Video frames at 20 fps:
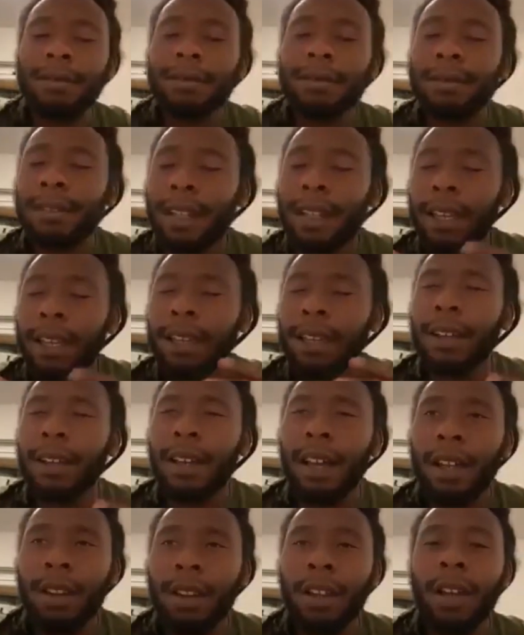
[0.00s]
like
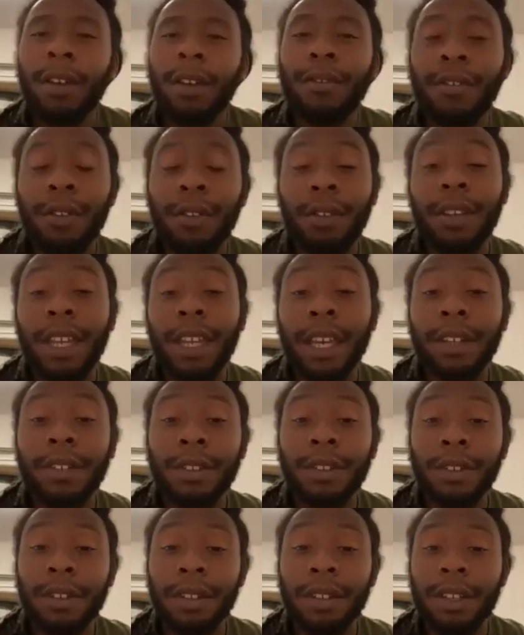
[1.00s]
a love for
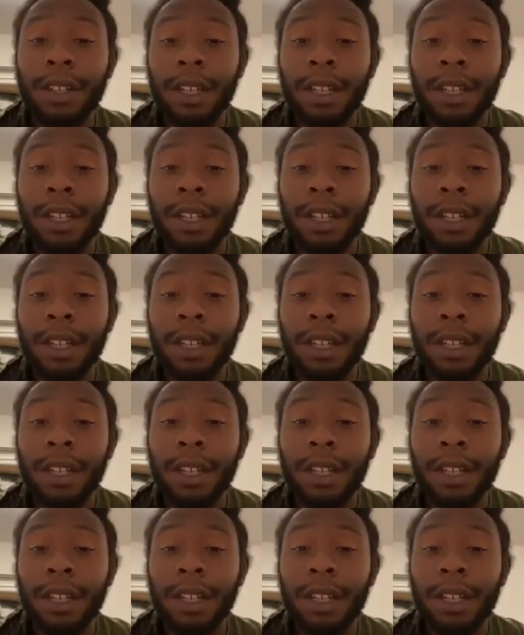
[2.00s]
nature.